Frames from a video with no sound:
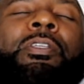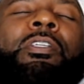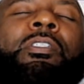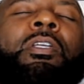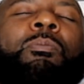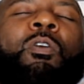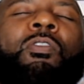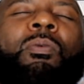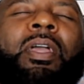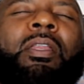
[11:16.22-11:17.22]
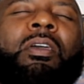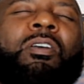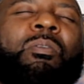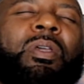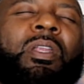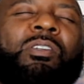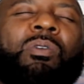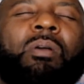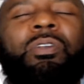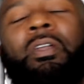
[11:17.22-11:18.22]
We just did a movie right now, homie, and that's
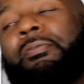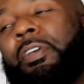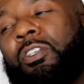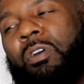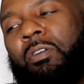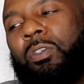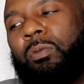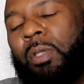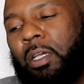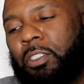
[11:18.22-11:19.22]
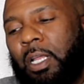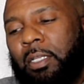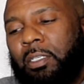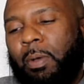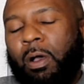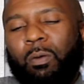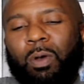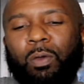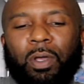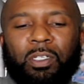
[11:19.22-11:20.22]
what I'm trying to venture off to now. Shout out to my
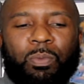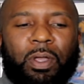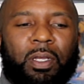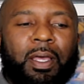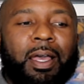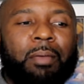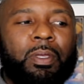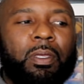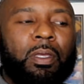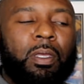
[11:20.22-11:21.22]
homeboy Westbred Diamond.